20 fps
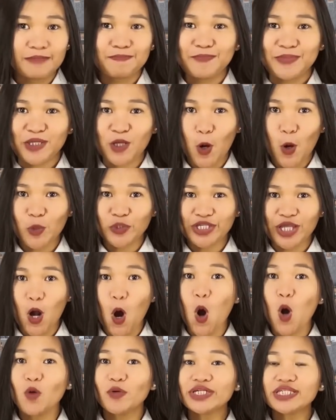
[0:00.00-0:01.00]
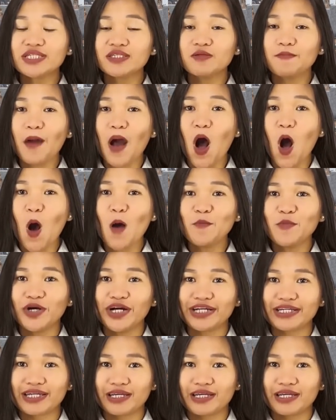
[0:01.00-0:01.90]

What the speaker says: because I always do my homework